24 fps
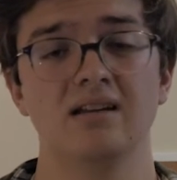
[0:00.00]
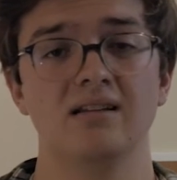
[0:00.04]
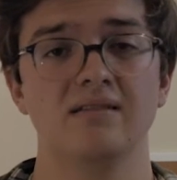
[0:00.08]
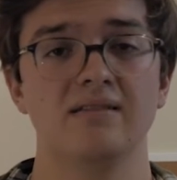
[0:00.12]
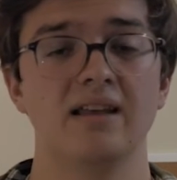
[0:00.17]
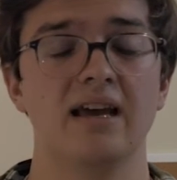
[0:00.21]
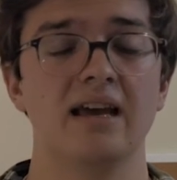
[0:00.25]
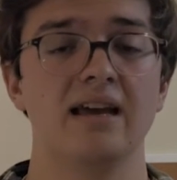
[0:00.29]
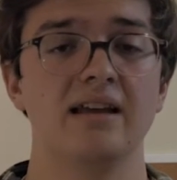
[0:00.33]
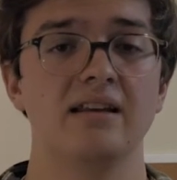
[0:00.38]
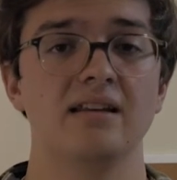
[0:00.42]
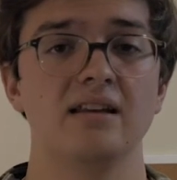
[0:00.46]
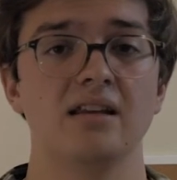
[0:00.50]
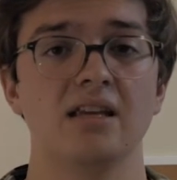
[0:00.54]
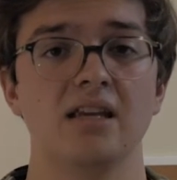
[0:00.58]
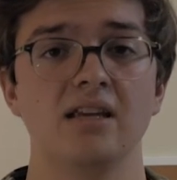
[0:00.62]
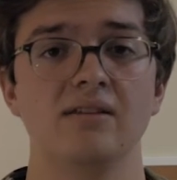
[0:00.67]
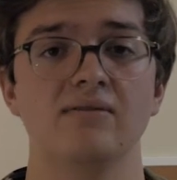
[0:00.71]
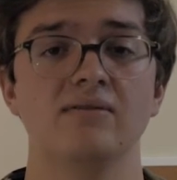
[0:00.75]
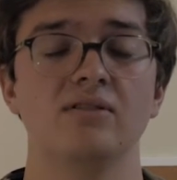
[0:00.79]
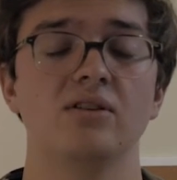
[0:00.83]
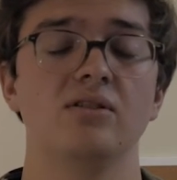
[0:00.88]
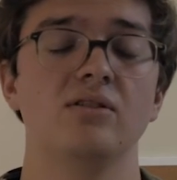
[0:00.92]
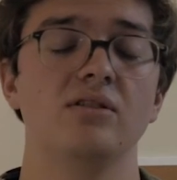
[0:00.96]
that
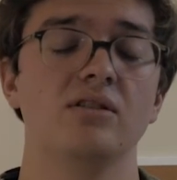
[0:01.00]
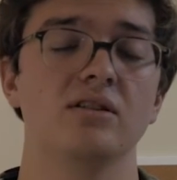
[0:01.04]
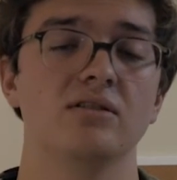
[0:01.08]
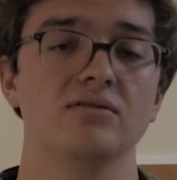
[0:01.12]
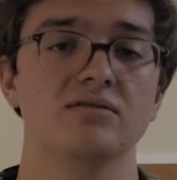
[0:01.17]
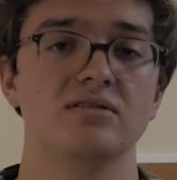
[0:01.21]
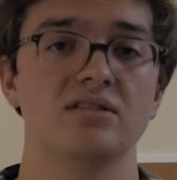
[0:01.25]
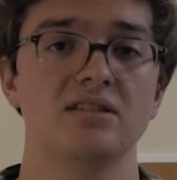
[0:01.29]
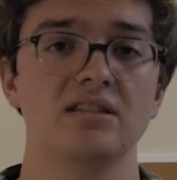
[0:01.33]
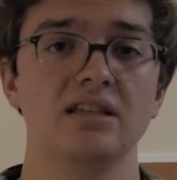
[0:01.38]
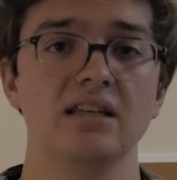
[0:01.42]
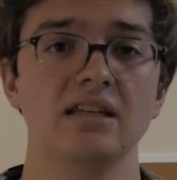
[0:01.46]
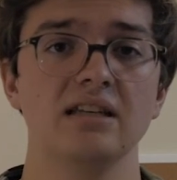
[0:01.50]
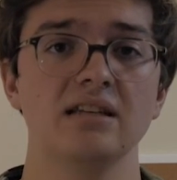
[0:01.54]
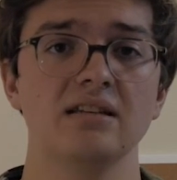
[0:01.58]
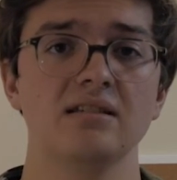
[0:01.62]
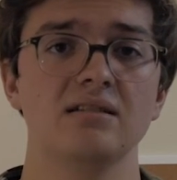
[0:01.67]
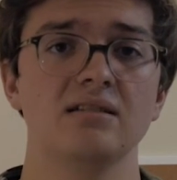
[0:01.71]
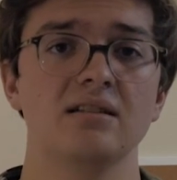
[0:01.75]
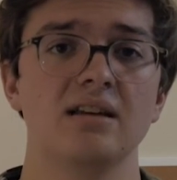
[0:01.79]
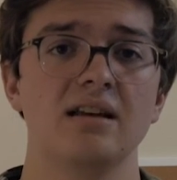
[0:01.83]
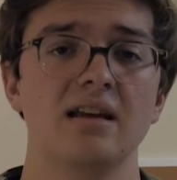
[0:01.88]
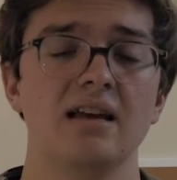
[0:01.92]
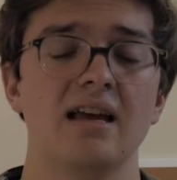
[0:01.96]
even though you don't see
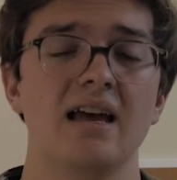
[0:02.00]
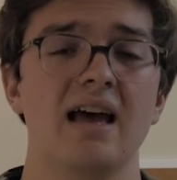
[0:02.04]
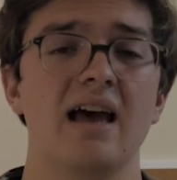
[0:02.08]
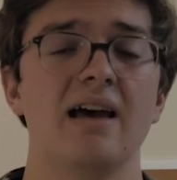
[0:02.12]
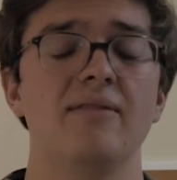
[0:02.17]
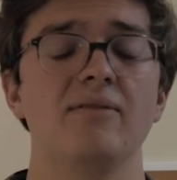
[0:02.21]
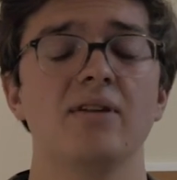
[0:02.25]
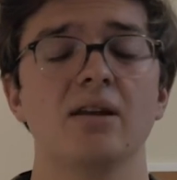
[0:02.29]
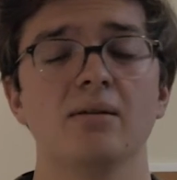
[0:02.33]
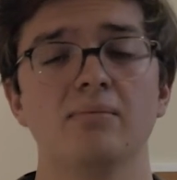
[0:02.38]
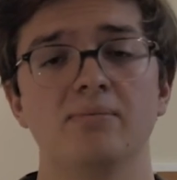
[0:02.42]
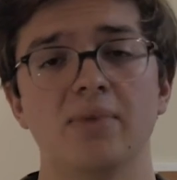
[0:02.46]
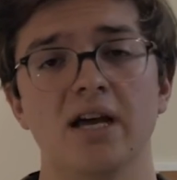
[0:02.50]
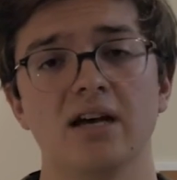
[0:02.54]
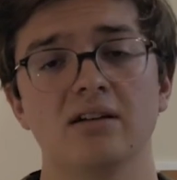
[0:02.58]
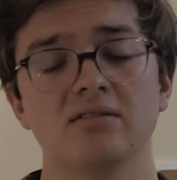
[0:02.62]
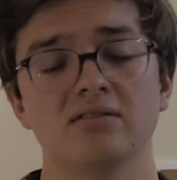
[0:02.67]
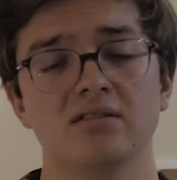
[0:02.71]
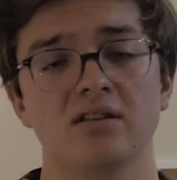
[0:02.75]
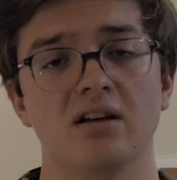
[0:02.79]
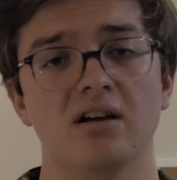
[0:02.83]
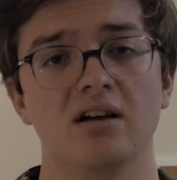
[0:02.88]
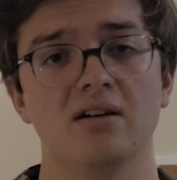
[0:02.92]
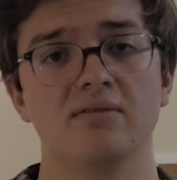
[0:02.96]
it, having it
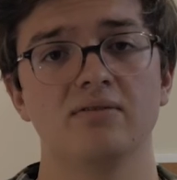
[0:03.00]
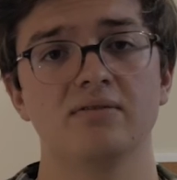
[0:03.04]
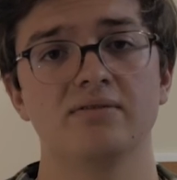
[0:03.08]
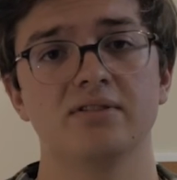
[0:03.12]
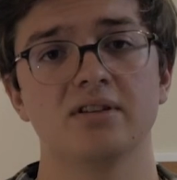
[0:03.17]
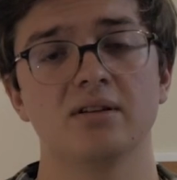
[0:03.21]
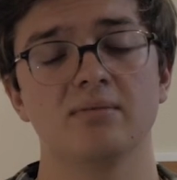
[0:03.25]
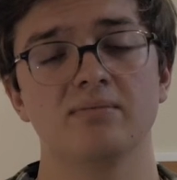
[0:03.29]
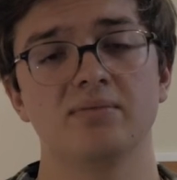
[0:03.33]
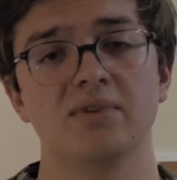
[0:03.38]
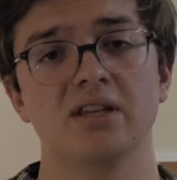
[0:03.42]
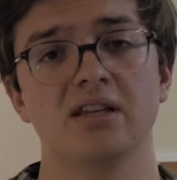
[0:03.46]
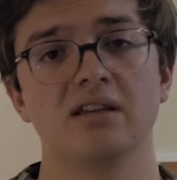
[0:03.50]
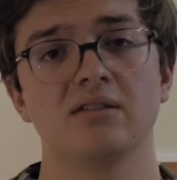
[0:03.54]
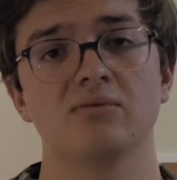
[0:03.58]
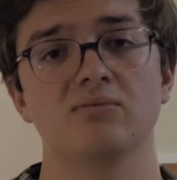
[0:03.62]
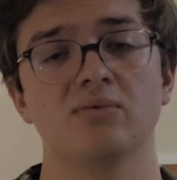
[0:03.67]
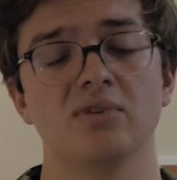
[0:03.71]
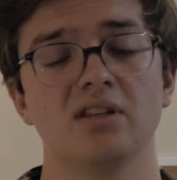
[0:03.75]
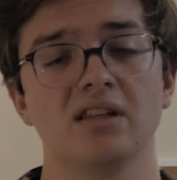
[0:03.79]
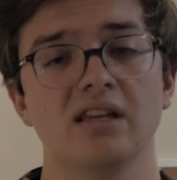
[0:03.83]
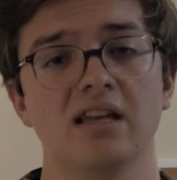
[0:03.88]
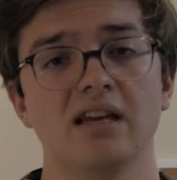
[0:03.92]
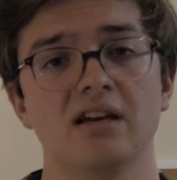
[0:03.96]
bounce off of something
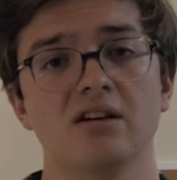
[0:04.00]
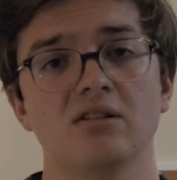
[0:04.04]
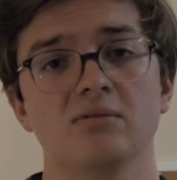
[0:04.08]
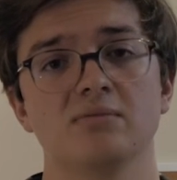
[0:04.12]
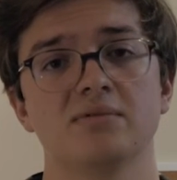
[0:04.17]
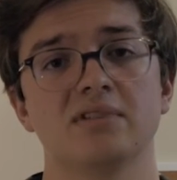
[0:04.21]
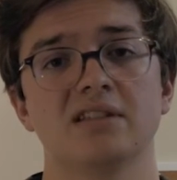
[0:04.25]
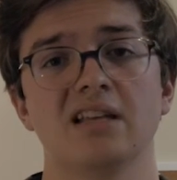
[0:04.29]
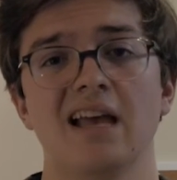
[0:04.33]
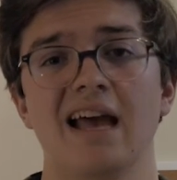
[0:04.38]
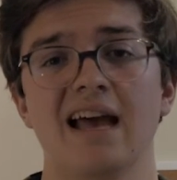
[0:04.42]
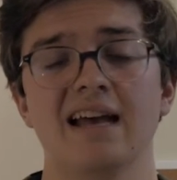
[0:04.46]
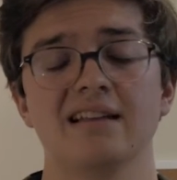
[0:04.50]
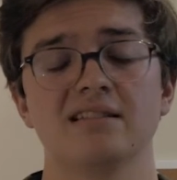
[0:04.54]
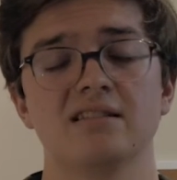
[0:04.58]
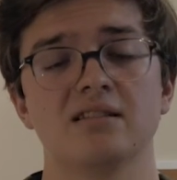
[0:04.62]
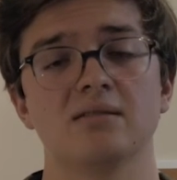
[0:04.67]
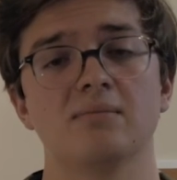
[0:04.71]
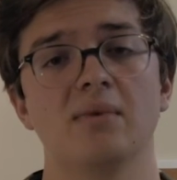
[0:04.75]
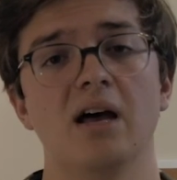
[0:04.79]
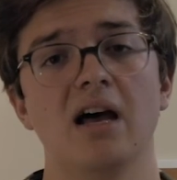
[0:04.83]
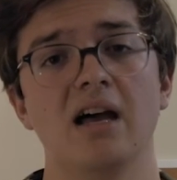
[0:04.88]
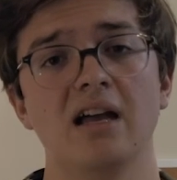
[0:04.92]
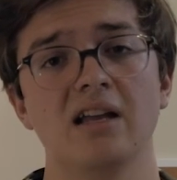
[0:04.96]
really helps add
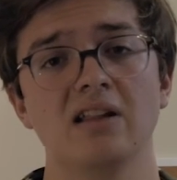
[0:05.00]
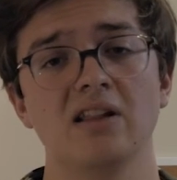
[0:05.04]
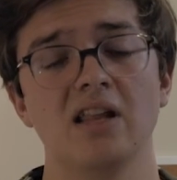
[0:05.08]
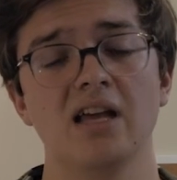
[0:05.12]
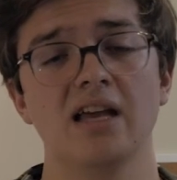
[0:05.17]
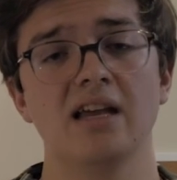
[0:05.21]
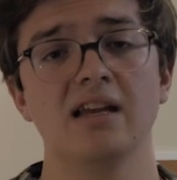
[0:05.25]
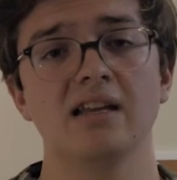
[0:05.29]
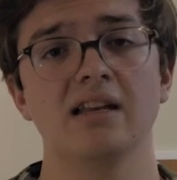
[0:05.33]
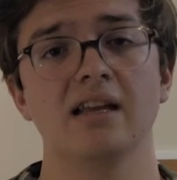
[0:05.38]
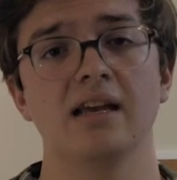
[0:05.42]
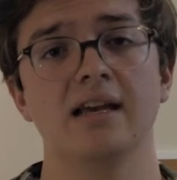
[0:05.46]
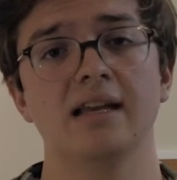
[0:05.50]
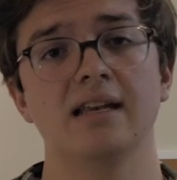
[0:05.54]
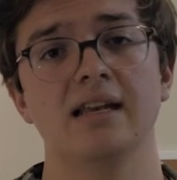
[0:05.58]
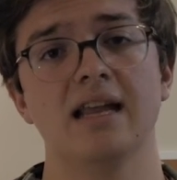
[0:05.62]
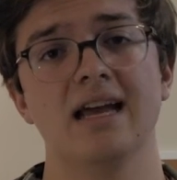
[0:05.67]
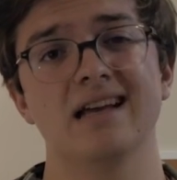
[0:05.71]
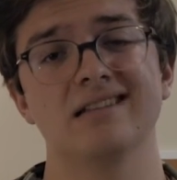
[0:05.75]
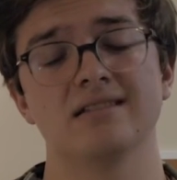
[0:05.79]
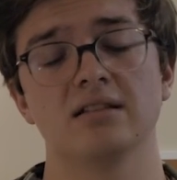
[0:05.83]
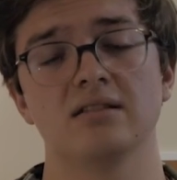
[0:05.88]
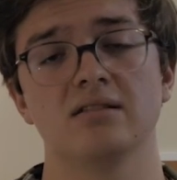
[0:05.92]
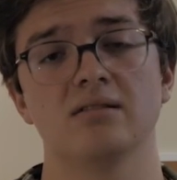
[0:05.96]
some highlight and
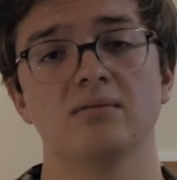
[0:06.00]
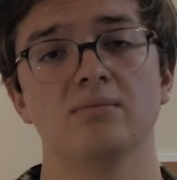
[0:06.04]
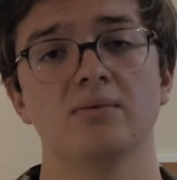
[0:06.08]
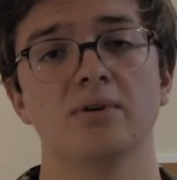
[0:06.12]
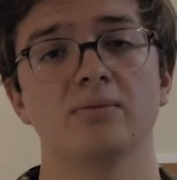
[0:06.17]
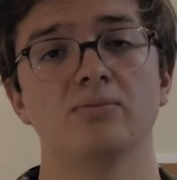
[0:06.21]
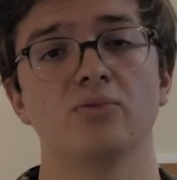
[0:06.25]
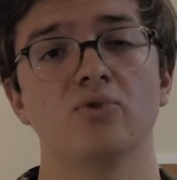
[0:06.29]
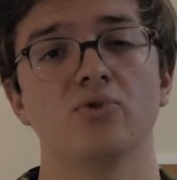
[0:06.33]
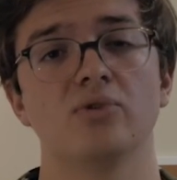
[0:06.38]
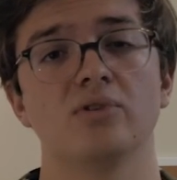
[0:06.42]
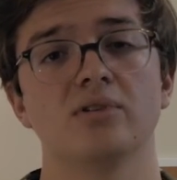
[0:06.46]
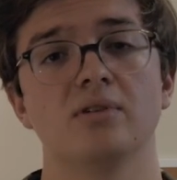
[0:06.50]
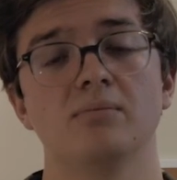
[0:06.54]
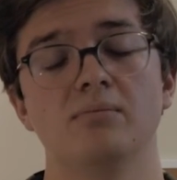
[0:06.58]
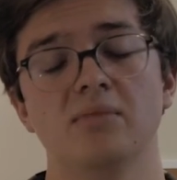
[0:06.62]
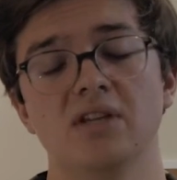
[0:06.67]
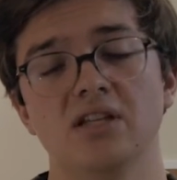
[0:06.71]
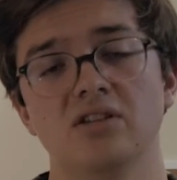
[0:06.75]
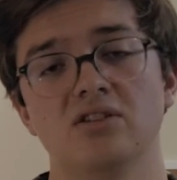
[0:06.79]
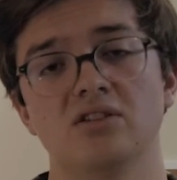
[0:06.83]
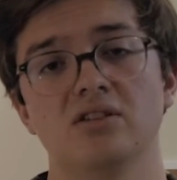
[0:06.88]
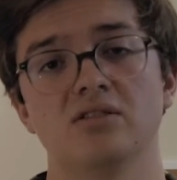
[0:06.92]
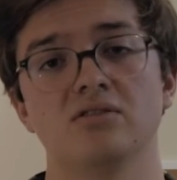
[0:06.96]
adds a little bit more
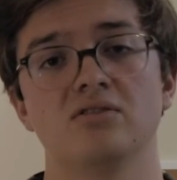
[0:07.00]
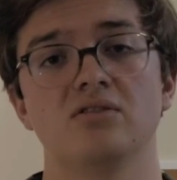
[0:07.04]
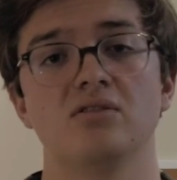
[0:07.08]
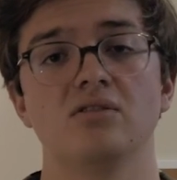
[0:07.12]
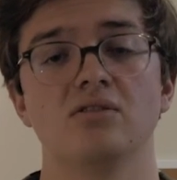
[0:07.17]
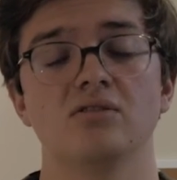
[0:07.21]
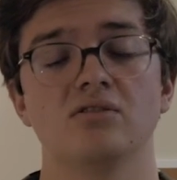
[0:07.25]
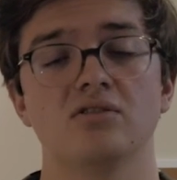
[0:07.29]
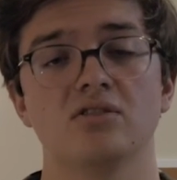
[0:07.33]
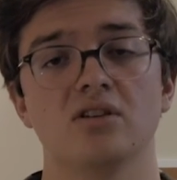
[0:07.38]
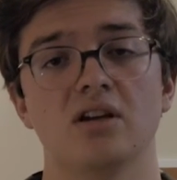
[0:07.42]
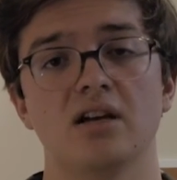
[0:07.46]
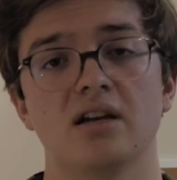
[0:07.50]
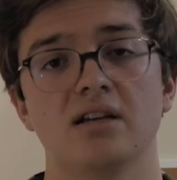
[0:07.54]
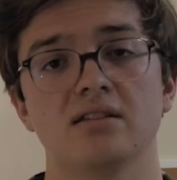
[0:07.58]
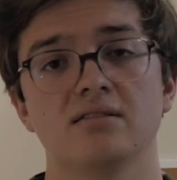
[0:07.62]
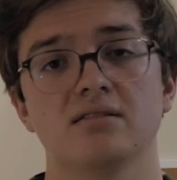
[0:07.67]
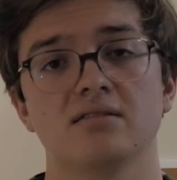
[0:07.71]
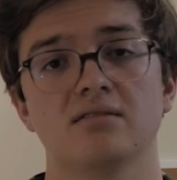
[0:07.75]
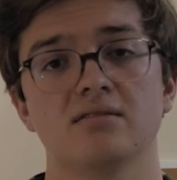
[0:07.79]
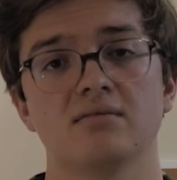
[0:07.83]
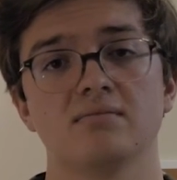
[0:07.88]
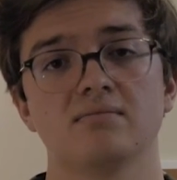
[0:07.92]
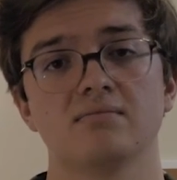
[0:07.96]
dimension to your
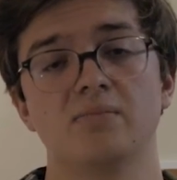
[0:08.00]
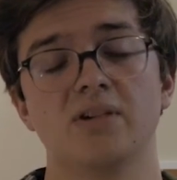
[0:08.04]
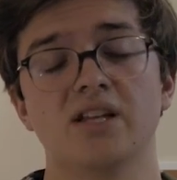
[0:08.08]
shots.